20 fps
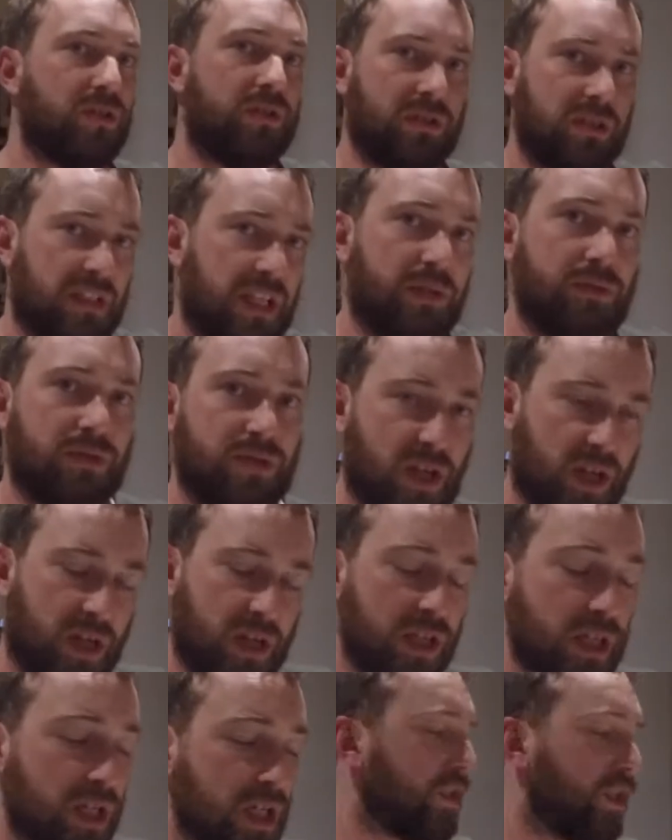on the
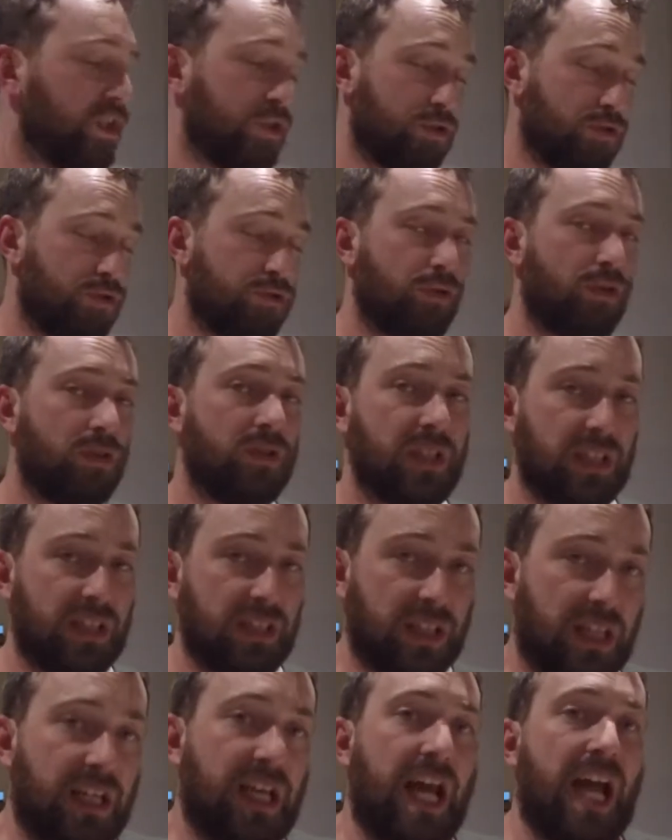outside, controlling
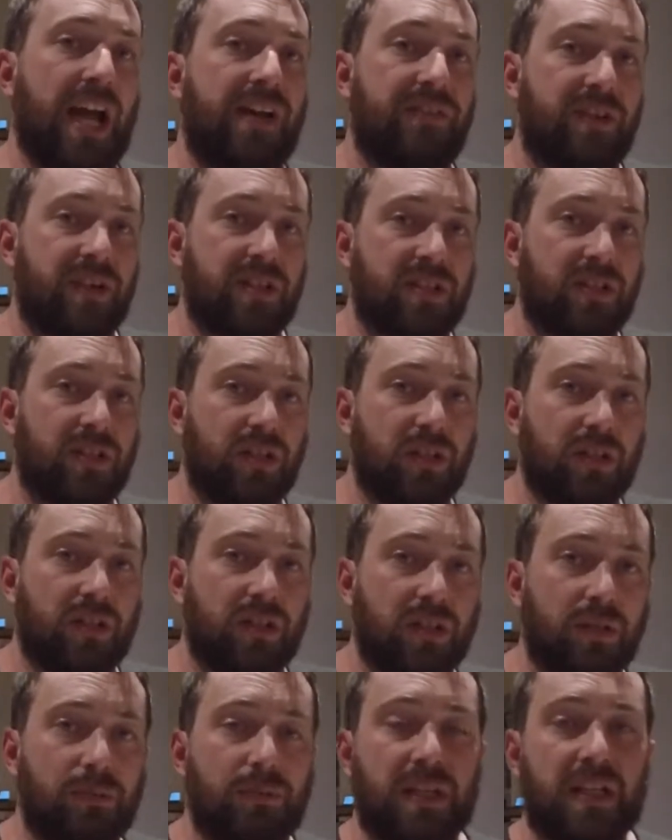
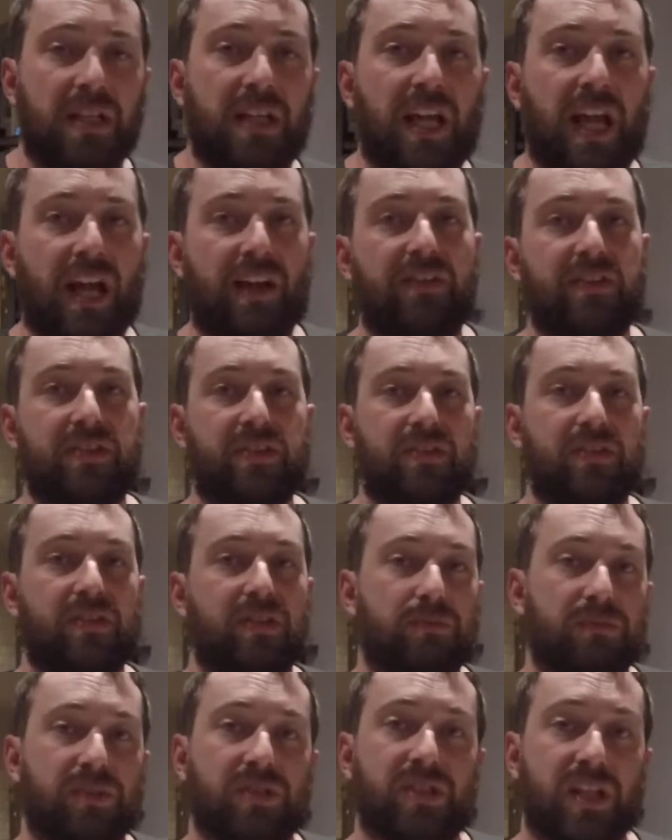the main character
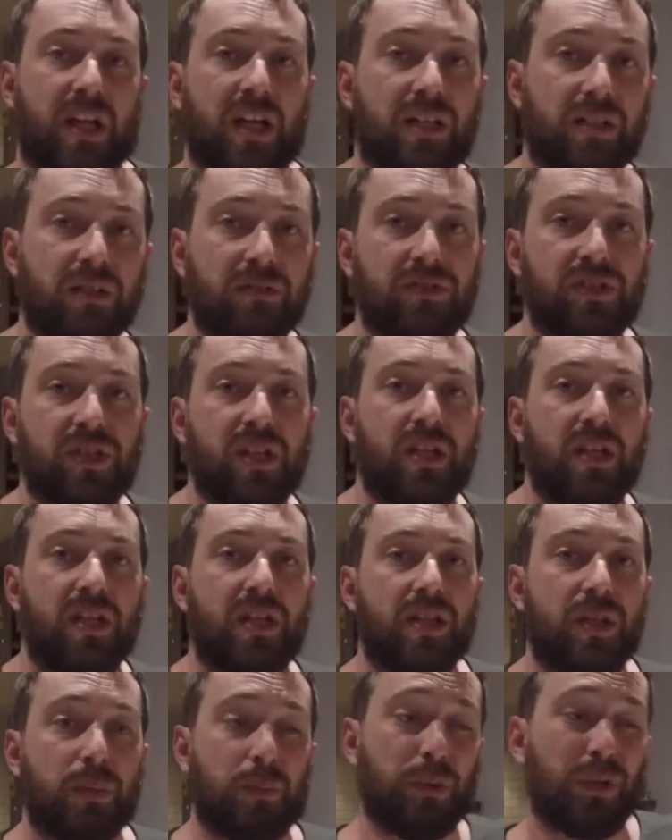themselves,
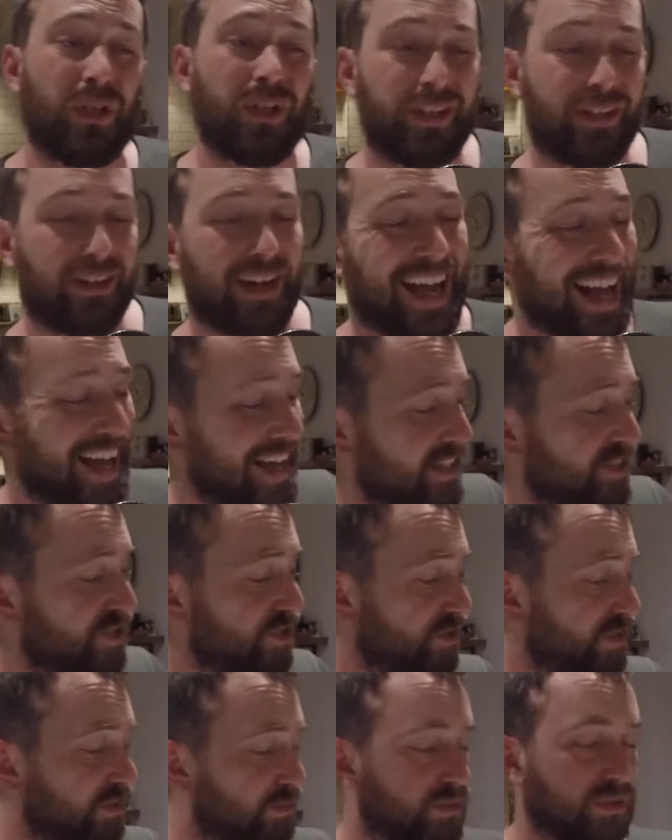the player
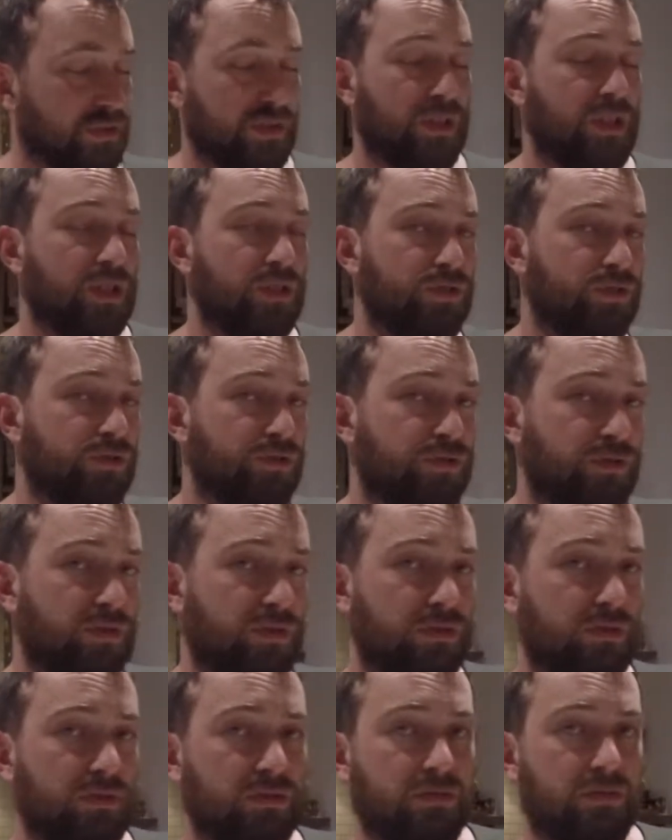actually will
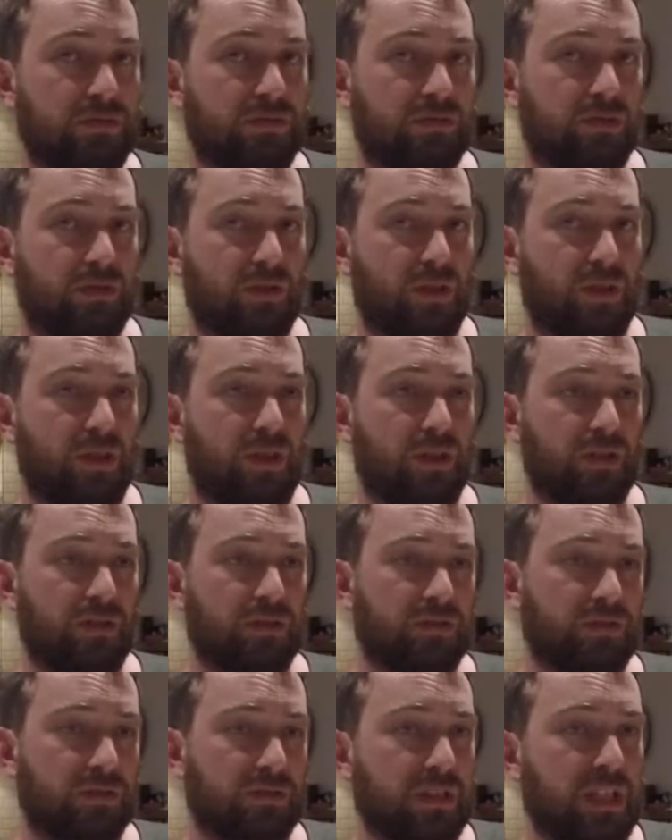control the
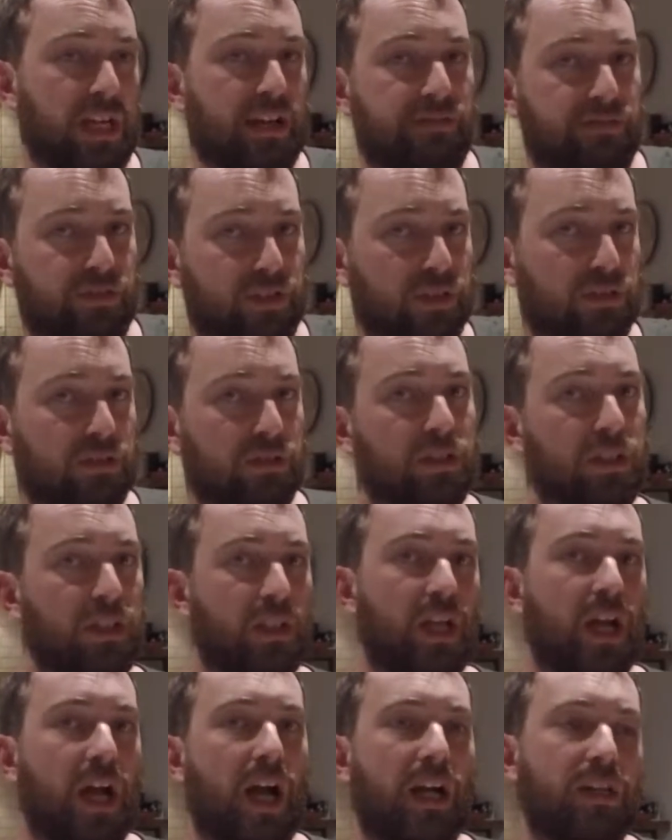level.
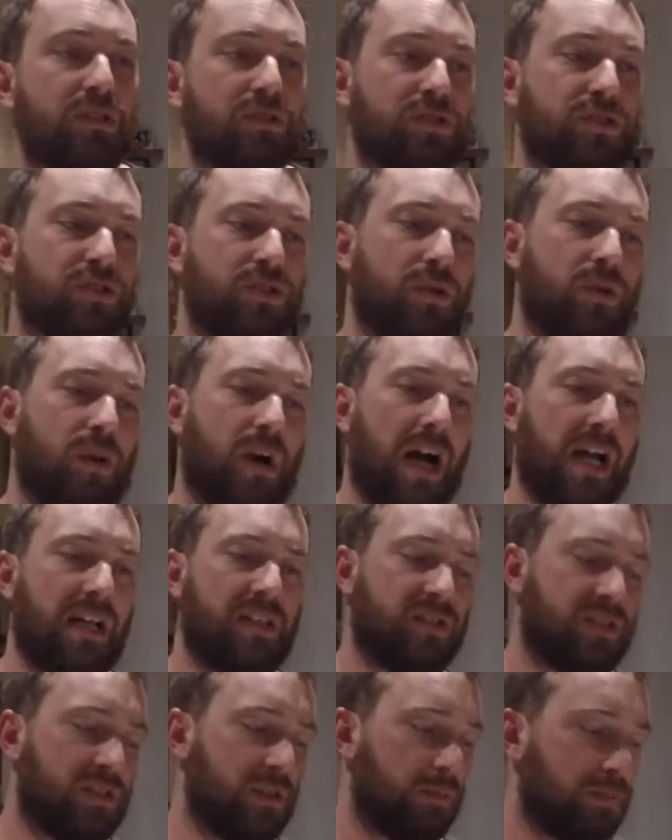And so
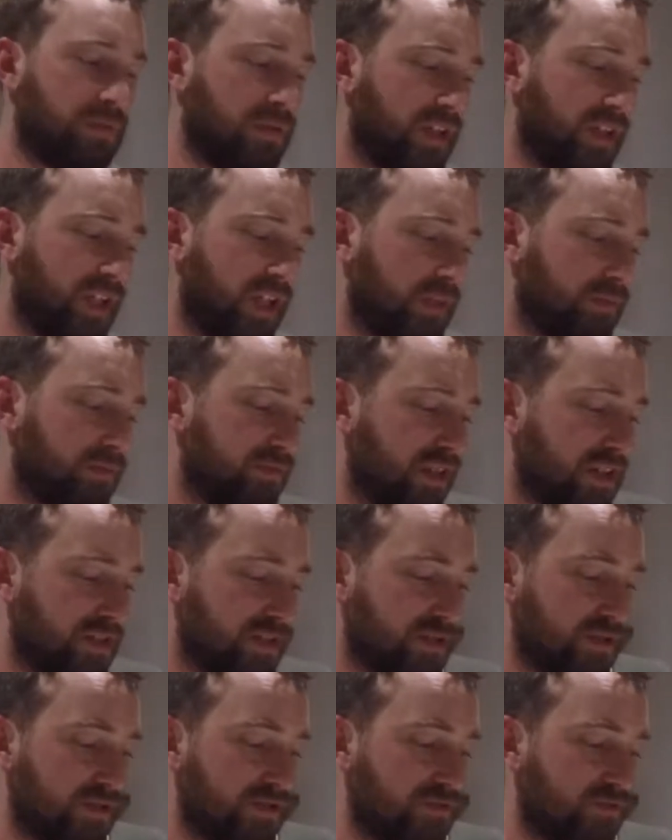as the player
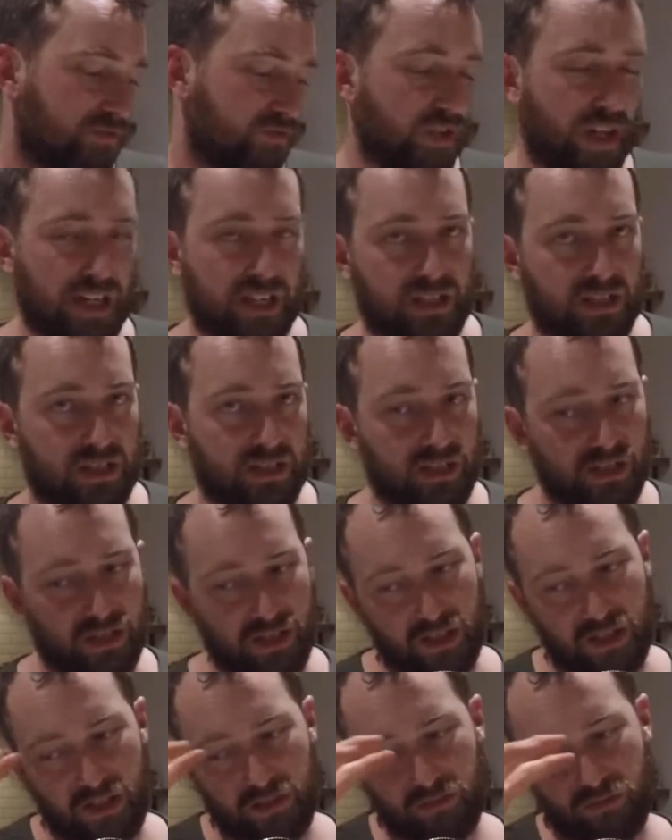presses right,
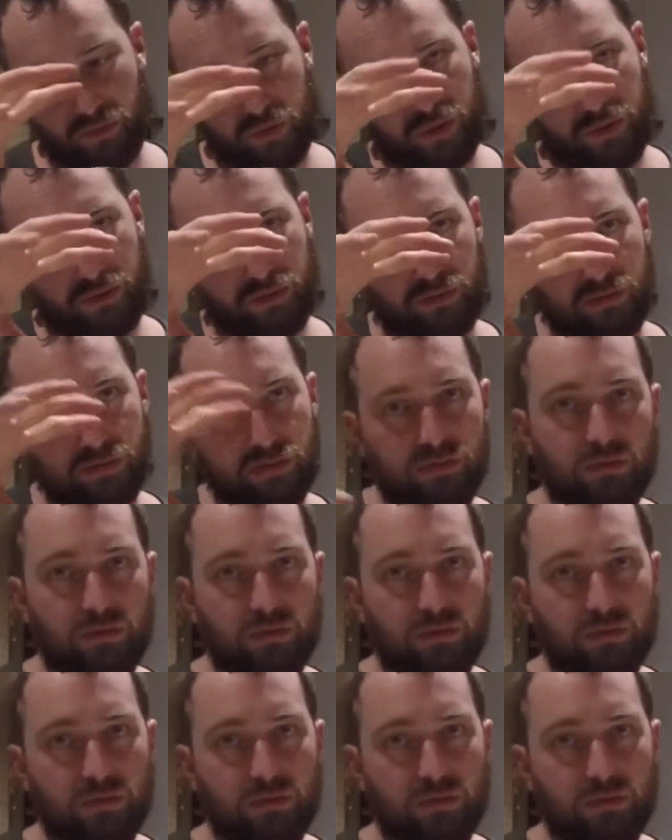it will